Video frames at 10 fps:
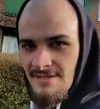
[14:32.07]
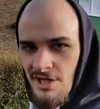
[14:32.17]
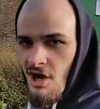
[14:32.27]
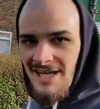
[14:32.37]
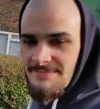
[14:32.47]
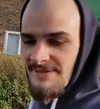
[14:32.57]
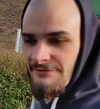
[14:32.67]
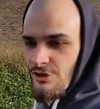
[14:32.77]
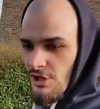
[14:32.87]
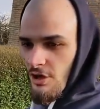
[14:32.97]
The car has been
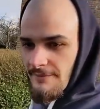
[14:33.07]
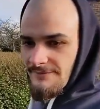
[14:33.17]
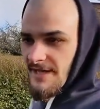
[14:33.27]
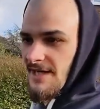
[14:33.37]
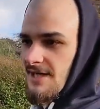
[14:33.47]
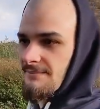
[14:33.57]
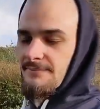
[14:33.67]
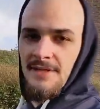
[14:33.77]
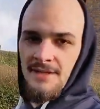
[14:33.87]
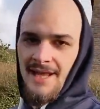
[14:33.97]
through a lot,
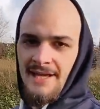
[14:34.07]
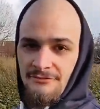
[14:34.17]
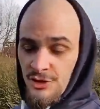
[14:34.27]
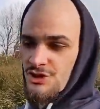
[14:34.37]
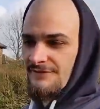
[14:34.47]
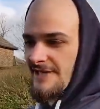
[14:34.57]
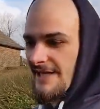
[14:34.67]
like a few drift